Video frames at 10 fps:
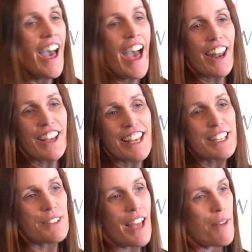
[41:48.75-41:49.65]
And I
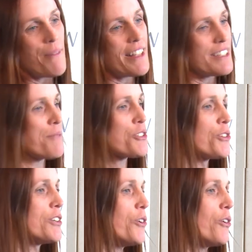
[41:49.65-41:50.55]
guess, as I'm
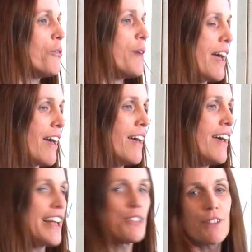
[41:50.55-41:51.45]
sure you're all aware,
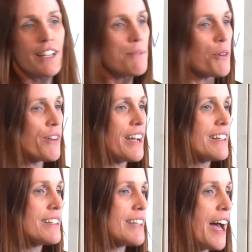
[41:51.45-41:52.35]
it's really
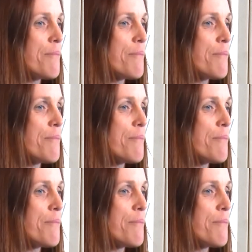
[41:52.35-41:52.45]
Marina's